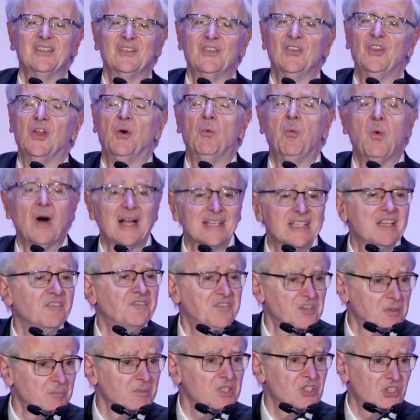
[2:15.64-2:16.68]
the
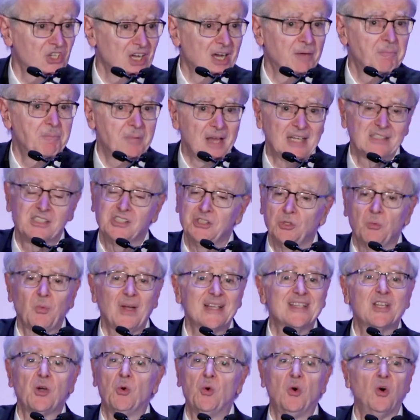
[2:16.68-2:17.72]
wonderful Michelle Penza, who
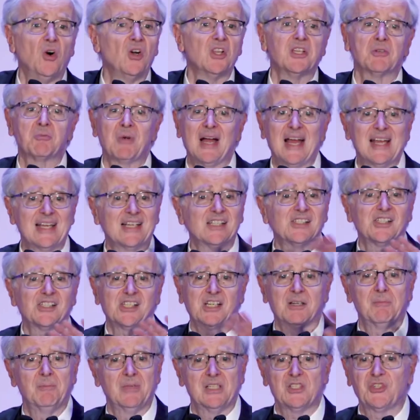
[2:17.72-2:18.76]
went to all the Rikers
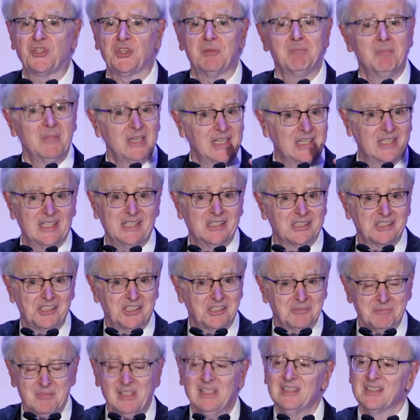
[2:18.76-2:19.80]
Commission
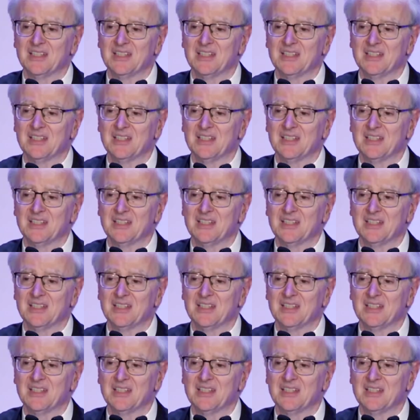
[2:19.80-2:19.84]
meetings,